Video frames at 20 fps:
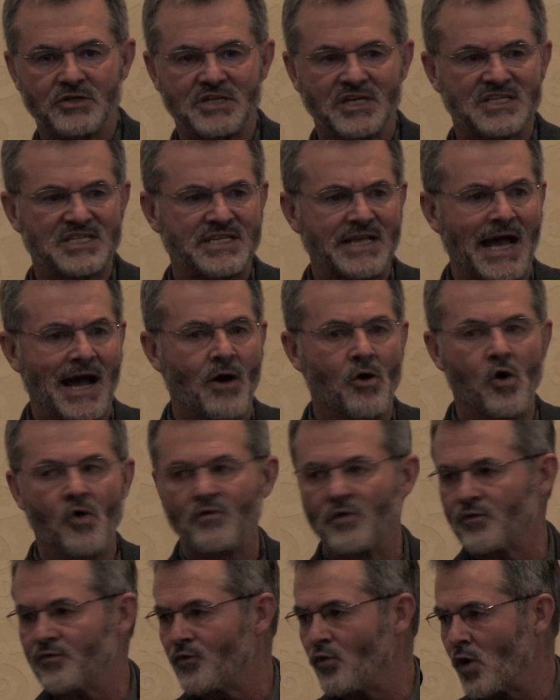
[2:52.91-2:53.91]
It's now
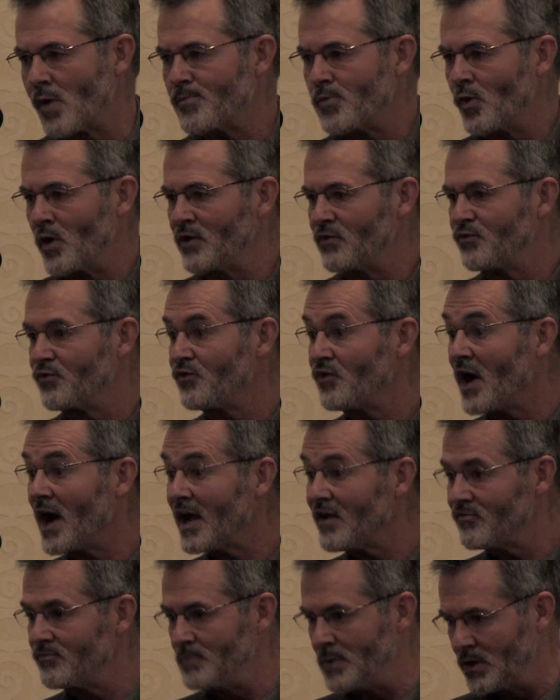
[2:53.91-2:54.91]
over
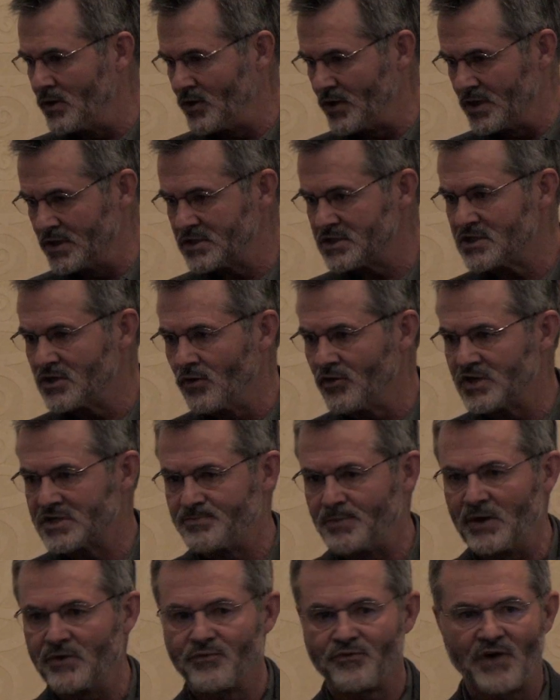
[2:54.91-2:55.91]
4.5 million, so there's
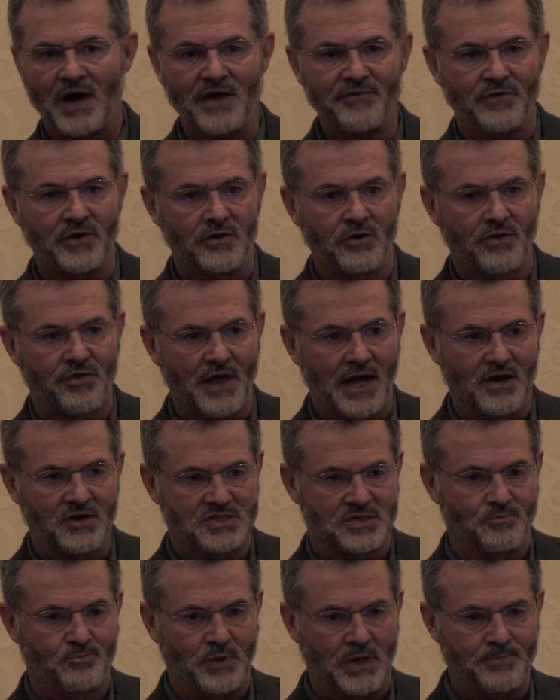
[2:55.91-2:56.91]
been
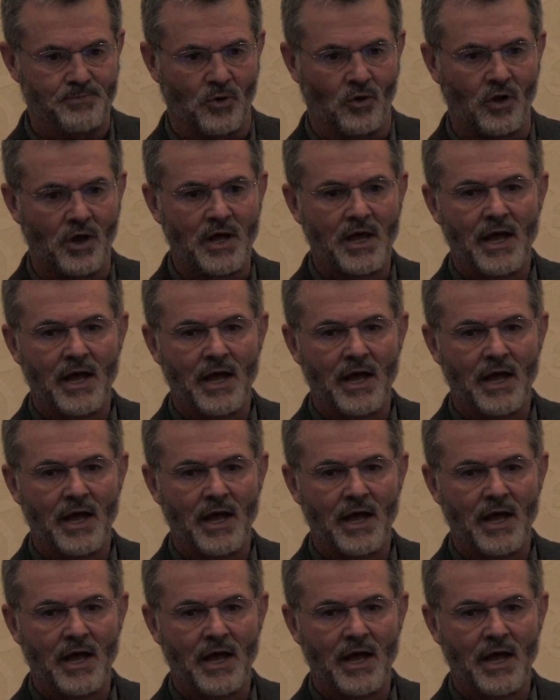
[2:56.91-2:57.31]
500,000 people